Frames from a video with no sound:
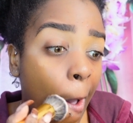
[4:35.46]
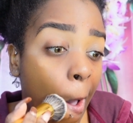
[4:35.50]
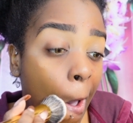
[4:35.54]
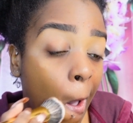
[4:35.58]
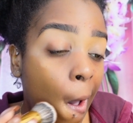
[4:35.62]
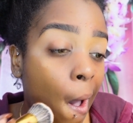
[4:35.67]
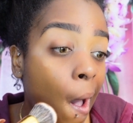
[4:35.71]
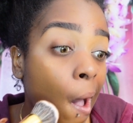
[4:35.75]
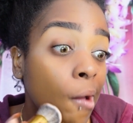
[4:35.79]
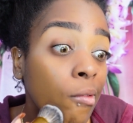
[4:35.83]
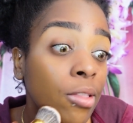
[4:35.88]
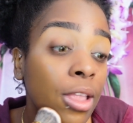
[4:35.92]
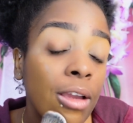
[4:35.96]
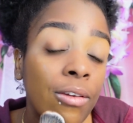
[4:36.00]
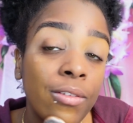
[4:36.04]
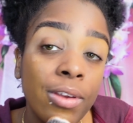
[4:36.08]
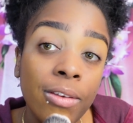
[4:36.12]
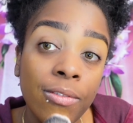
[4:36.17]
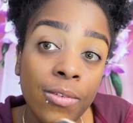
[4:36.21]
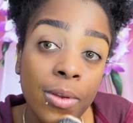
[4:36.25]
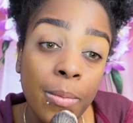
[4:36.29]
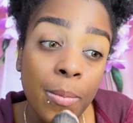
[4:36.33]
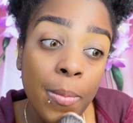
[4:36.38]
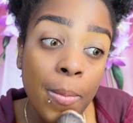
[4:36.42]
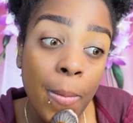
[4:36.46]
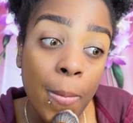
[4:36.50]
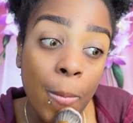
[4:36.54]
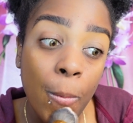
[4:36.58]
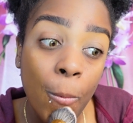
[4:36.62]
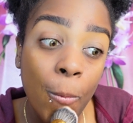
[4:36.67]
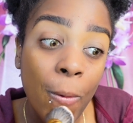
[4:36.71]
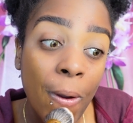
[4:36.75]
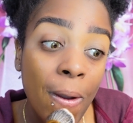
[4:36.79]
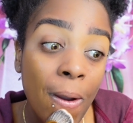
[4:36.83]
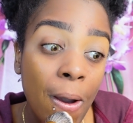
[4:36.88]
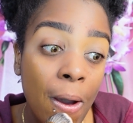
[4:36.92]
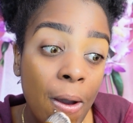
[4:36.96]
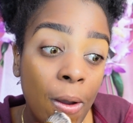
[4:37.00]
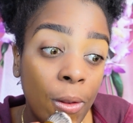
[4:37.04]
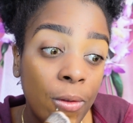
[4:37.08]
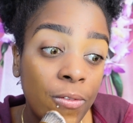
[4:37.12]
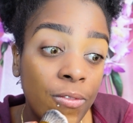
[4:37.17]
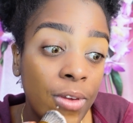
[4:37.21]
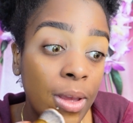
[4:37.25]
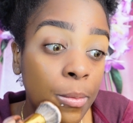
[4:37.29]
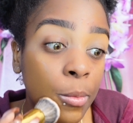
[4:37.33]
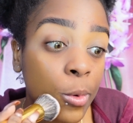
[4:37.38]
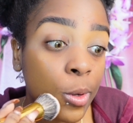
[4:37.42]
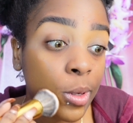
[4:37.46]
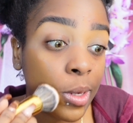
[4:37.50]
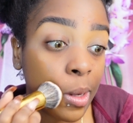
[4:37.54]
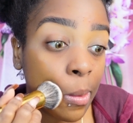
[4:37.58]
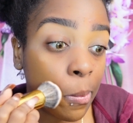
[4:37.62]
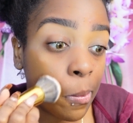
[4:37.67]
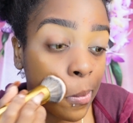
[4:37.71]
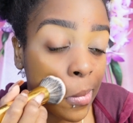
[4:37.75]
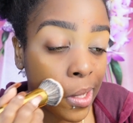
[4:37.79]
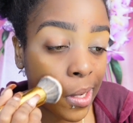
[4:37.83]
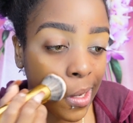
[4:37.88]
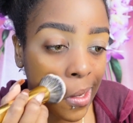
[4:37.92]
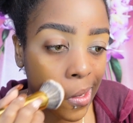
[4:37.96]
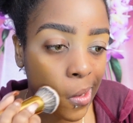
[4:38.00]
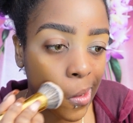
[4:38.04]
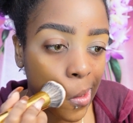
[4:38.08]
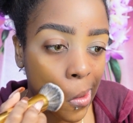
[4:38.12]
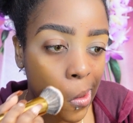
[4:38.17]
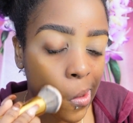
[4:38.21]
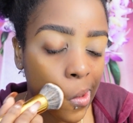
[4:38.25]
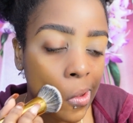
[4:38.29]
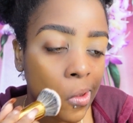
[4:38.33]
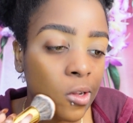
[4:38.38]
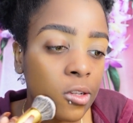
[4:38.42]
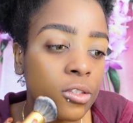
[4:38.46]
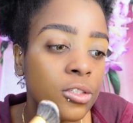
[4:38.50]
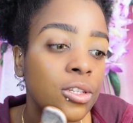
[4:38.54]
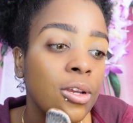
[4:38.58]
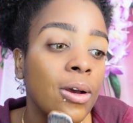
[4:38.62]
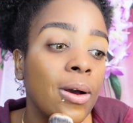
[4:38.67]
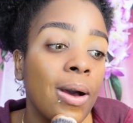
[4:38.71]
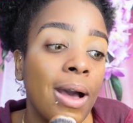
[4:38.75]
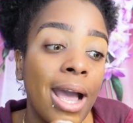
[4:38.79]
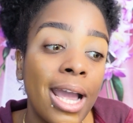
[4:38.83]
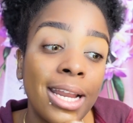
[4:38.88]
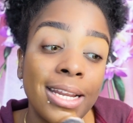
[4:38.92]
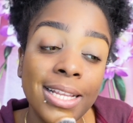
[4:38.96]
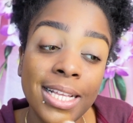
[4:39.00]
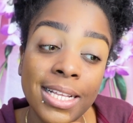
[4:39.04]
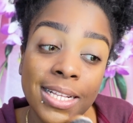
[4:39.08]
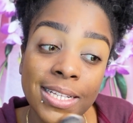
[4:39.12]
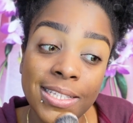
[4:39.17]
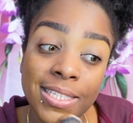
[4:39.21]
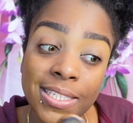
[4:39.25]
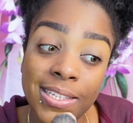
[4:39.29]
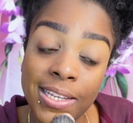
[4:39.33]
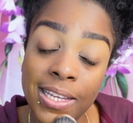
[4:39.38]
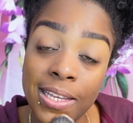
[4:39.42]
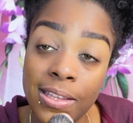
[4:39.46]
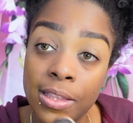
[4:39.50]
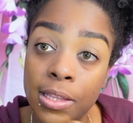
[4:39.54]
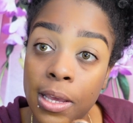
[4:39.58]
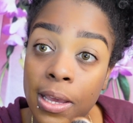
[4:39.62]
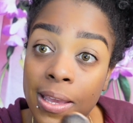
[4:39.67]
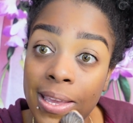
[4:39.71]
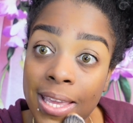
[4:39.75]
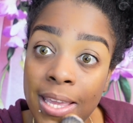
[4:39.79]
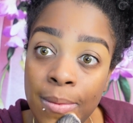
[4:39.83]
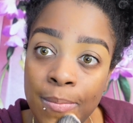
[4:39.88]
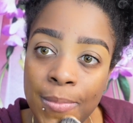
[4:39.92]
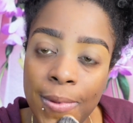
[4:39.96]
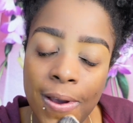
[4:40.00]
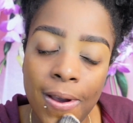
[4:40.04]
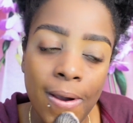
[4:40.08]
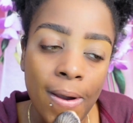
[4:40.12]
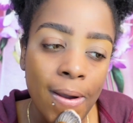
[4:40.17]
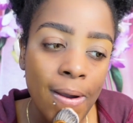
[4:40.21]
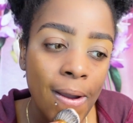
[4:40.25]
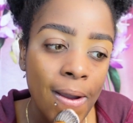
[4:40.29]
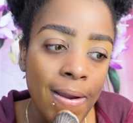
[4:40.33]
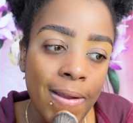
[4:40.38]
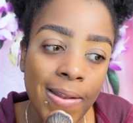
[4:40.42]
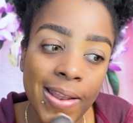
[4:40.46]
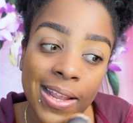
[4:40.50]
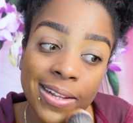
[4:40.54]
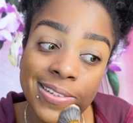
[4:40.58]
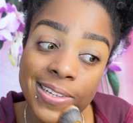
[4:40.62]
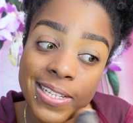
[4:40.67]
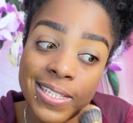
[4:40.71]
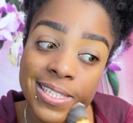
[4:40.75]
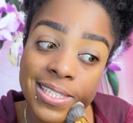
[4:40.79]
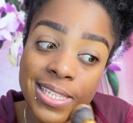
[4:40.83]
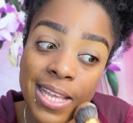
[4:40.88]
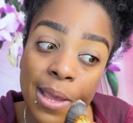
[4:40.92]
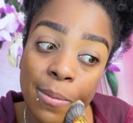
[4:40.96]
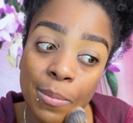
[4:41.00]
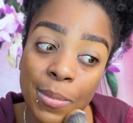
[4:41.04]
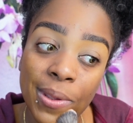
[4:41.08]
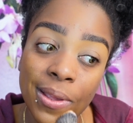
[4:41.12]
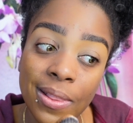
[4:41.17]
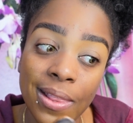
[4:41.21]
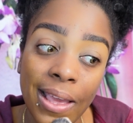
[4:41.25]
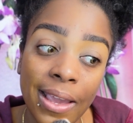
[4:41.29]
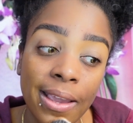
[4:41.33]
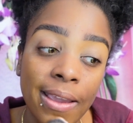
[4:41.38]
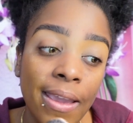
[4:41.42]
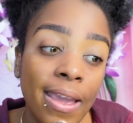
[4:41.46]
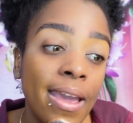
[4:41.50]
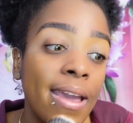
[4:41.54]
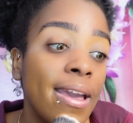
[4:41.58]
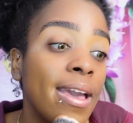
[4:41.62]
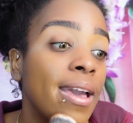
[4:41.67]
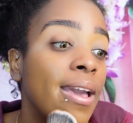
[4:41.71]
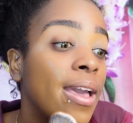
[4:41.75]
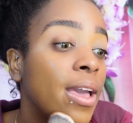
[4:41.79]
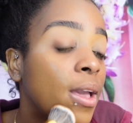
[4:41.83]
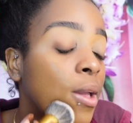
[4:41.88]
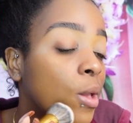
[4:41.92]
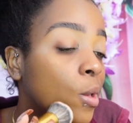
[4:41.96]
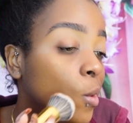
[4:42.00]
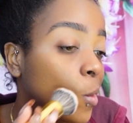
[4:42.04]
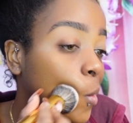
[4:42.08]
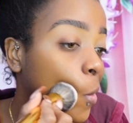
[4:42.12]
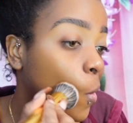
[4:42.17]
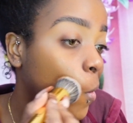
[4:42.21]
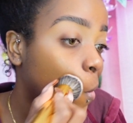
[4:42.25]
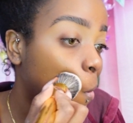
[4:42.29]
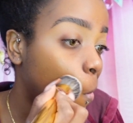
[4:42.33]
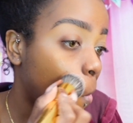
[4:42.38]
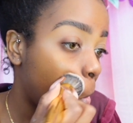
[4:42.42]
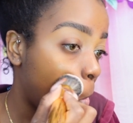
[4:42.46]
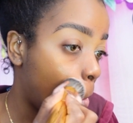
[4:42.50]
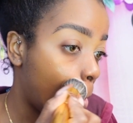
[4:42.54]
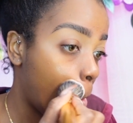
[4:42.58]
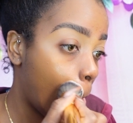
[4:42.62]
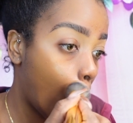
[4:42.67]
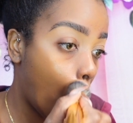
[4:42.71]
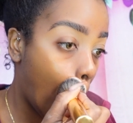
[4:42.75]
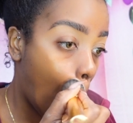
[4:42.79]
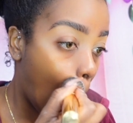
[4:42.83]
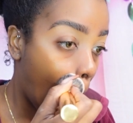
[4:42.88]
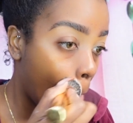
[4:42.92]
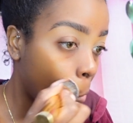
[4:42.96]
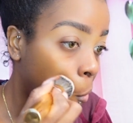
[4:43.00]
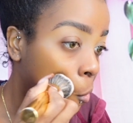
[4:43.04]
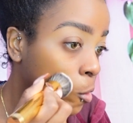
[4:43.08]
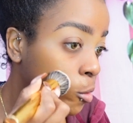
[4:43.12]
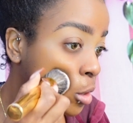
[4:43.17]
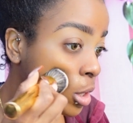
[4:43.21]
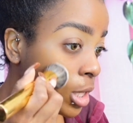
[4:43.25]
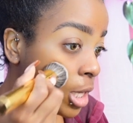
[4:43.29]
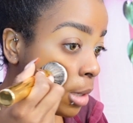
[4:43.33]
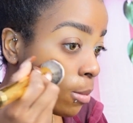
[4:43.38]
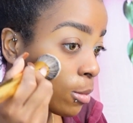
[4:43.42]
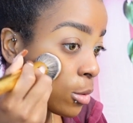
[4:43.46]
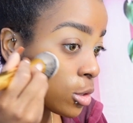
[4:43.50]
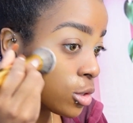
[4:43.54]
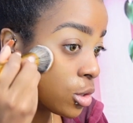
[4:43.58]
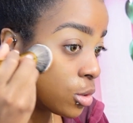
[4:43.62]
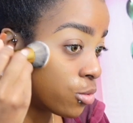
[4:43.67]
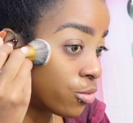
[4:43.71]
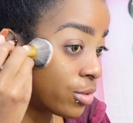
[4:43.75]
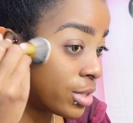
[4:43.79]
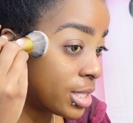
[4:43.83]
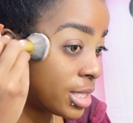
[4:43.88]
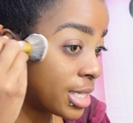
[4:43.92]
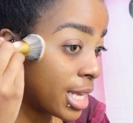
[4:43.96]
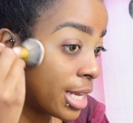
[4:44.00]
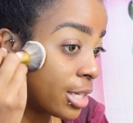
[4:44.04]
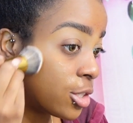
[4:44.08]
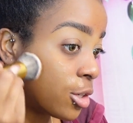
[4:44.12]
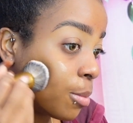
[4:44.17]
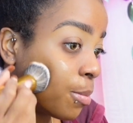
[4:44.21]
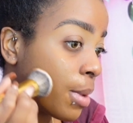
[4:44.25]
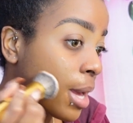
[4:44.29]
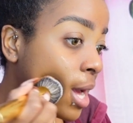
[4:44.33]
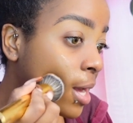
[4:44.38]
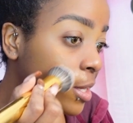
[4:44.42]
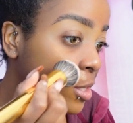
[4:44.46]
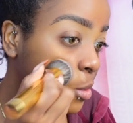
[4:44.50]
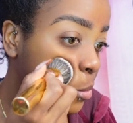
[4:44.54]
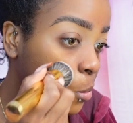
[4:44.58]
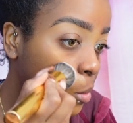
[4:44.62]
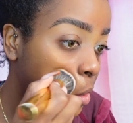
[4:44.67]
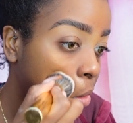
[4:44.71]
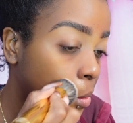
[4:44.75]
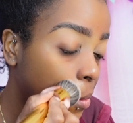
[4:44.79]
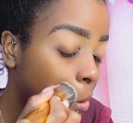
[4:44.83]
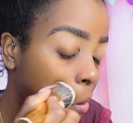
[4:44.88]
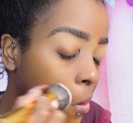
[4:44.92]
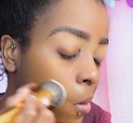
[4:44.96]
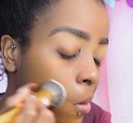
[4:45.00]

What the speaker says: I never even went on Venmo in a minute, so I didn't see the email that they sent me like, hey, you know, here's an email to reset your password.